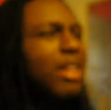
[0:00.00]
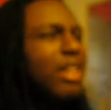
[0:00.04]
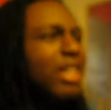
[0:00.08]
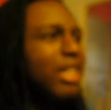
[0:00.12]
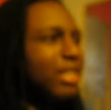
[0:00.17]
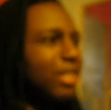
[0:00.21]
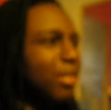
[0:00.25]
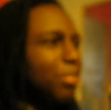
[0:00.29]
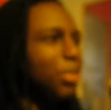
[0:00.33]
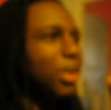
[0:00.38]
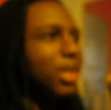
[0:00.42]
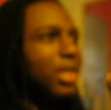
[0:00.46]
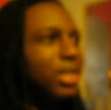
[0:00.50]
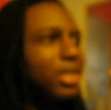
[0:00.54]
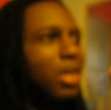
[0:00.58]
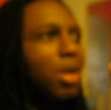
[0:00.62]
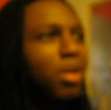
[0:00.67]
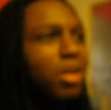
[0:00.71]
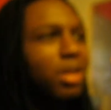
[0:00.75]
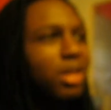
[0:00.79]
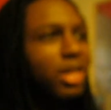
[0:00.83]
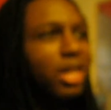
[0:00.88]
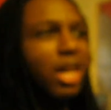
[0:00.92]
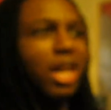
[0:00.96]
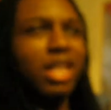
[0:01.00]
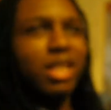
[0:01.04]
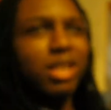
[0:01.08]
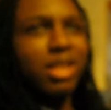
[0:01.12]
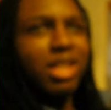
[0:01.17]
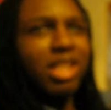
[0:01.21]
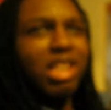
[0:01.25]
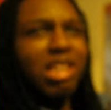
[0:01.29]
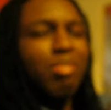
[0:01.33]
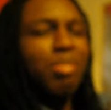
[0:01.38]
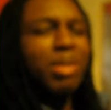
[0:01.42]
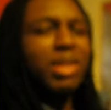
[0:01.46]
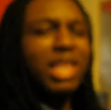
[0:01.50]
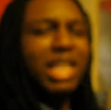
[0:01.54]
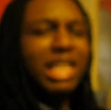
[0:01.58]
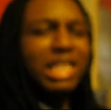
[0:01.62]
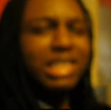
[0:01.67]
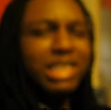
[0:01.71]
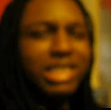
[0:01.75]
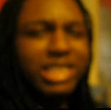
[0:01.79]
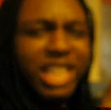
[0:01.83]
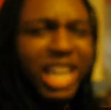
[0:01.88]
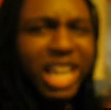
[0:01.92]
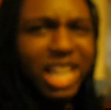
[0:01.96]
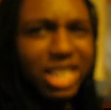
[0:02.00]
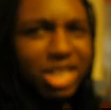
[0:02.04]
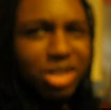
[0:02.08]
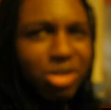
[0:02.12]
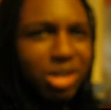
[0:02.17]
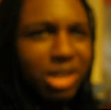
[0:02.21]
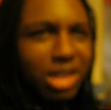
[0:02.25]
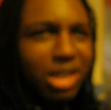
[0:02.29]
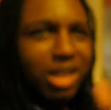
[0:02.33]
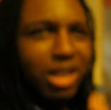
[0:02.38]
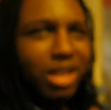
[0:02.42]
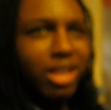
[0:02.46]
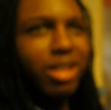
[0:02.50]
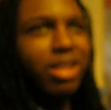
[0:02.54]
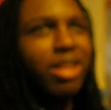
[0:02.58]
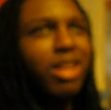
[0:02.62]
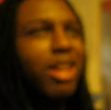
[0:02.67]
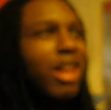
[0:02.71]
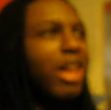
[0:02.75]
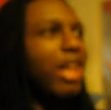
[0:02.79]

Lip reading: It's something totally unneeded, but they said you needed it.